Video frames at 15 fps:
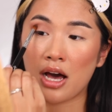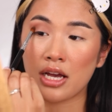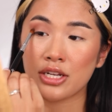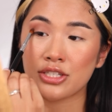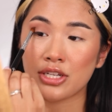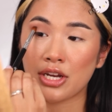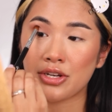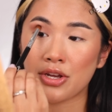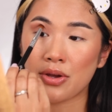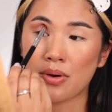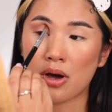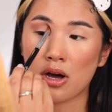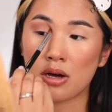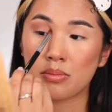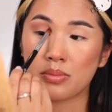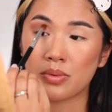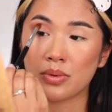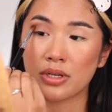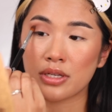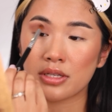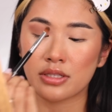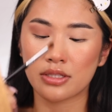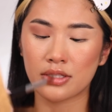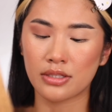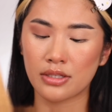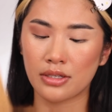eyeshadow upwards.